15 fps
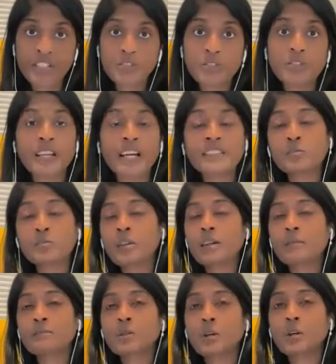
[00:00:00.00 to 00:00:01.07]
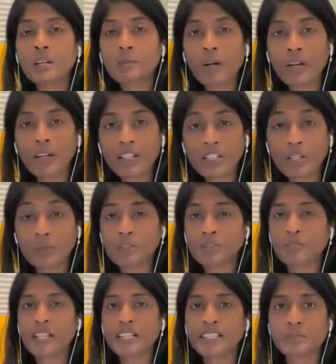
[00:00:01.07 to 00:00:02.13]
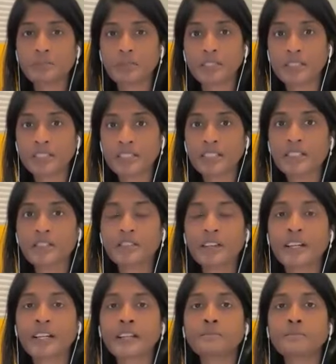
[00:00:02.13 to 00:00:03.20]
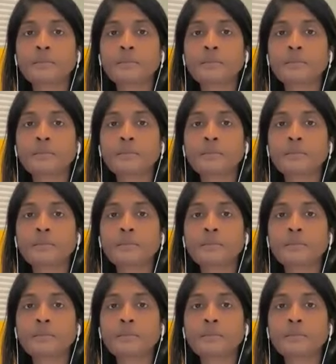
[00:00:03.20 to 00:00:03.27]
So that's what I'm talking about in terms of flexibility, right?